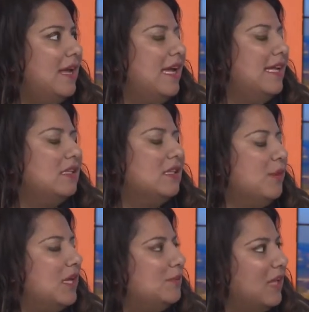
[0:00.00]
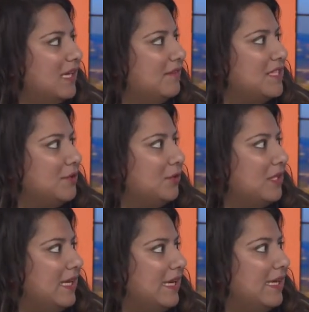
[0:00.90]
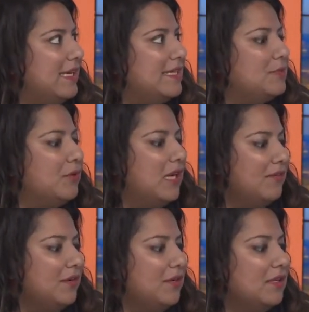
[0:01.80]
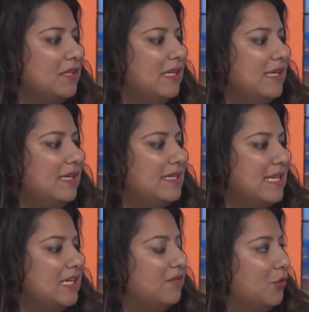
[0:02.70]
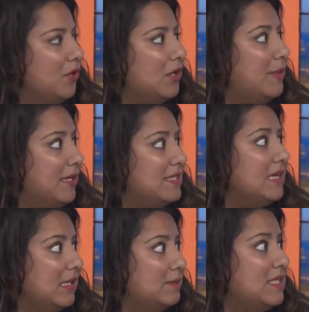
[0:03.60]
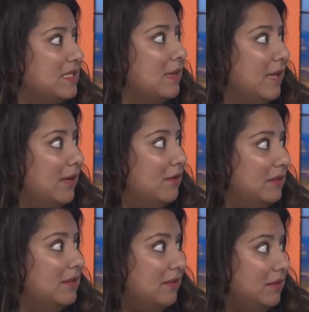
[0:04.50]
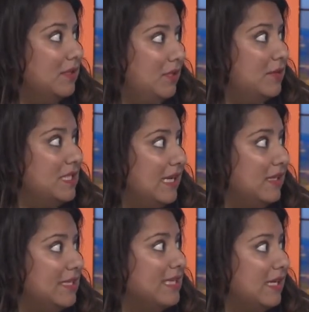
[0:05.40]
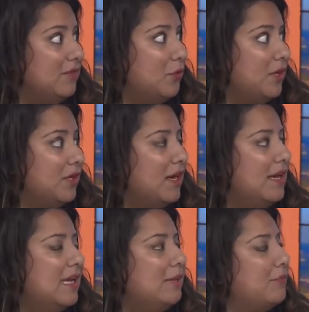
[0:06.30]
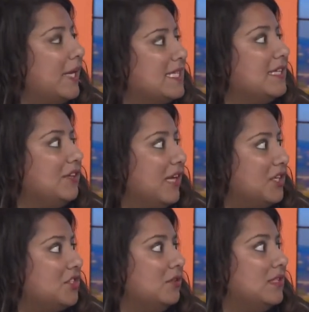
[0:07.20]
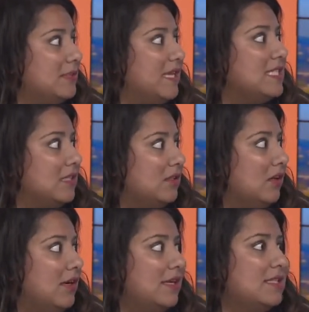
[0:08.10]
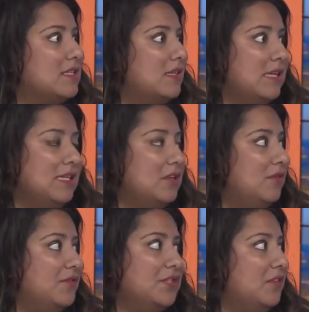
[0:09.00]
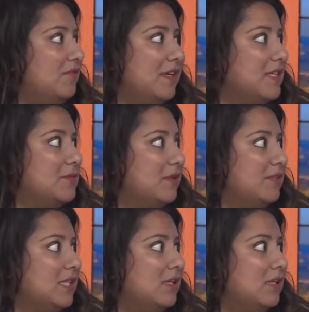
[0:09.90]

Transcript: And the bottom line of this whole thing is whatever the executive order about asylums has come out, the new asylum executive order, it breaks international and domestic law, and it's going to get overturned very swiftly.